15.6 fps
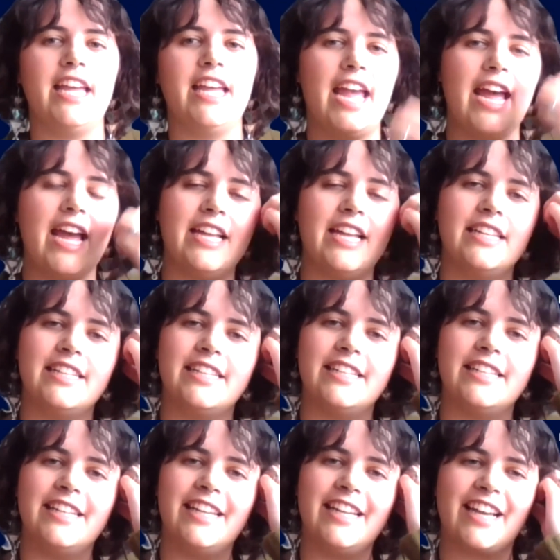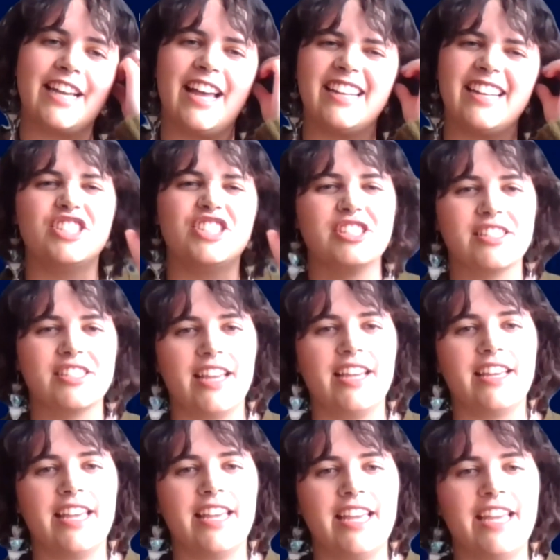and it kind of just
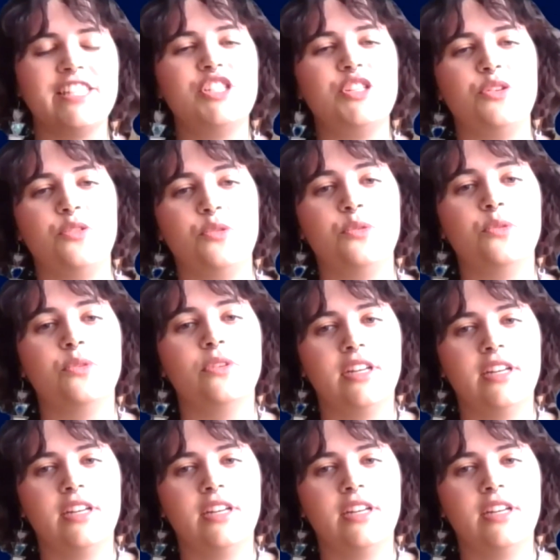like hits you